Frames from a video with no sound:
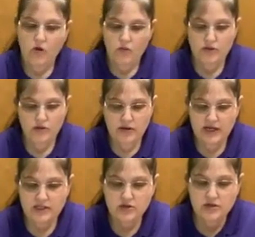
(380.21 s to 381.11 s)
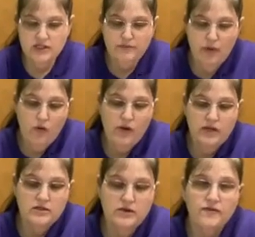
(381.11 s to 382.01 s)
when you get to this
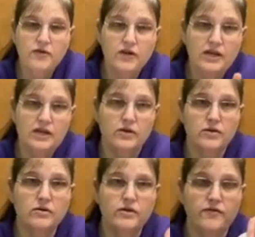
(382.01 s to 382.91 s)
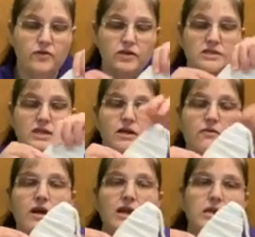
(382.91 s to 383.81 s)
point of your ear, if you can see
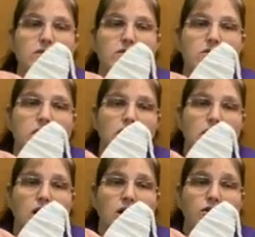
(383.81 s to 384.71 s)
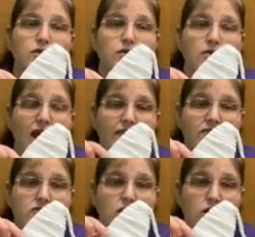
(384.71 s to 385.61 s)
it right here, you're going to have
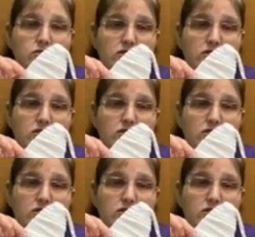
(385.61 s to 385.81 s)
to start